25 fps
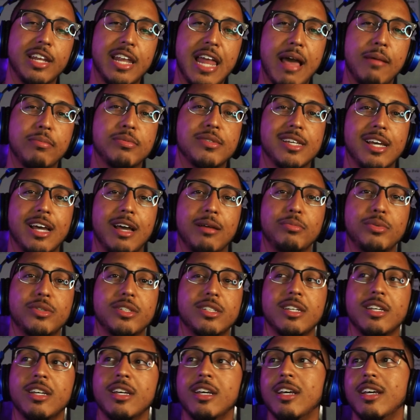the
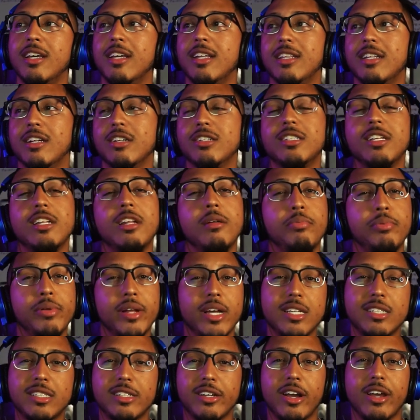laptops there's still a
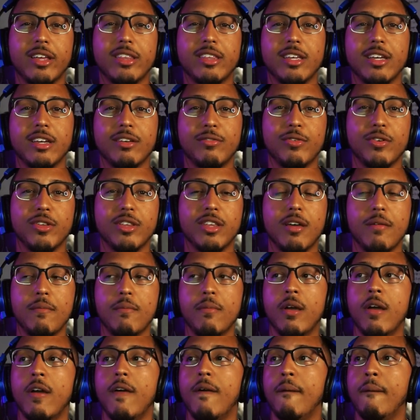place there i think for
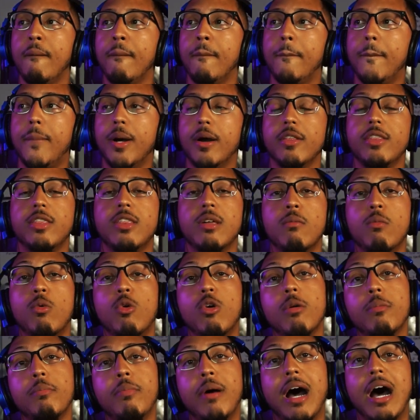them but the
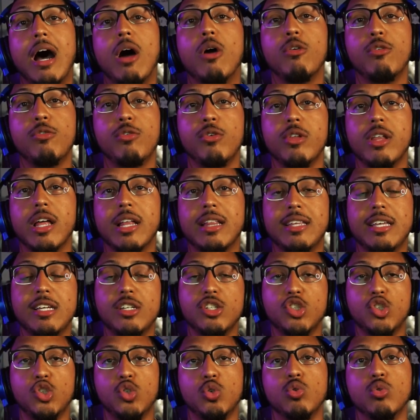more powerful that
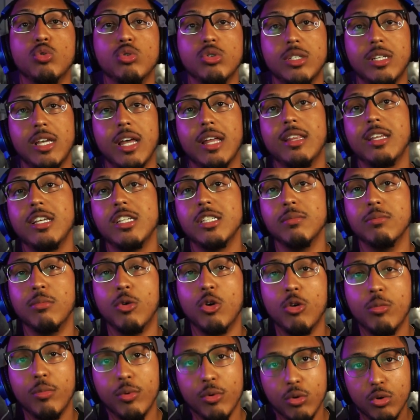these tools get these
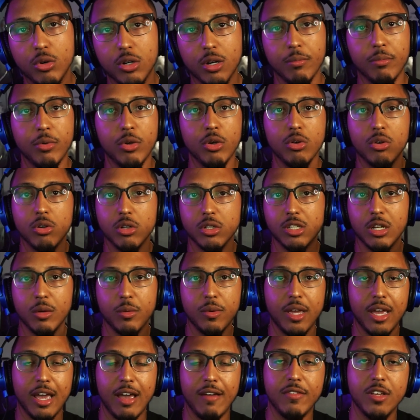mobile computers
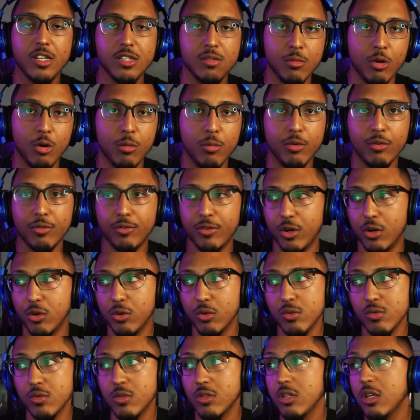that we have these mobile
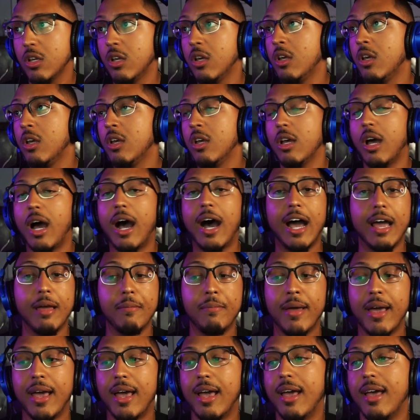phones
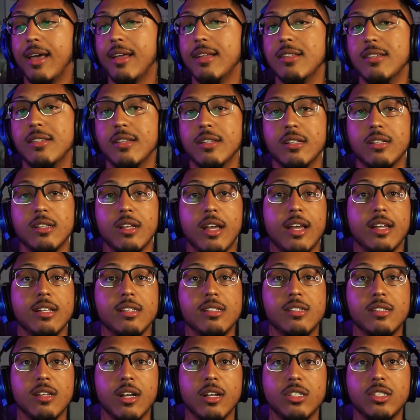ipads and
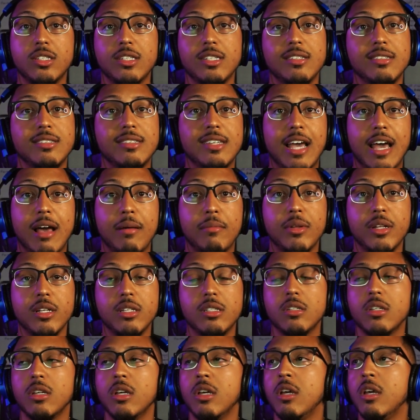and such these
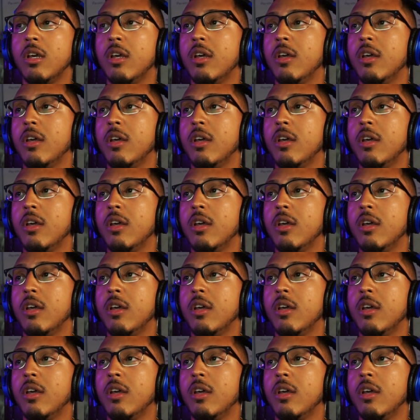tablets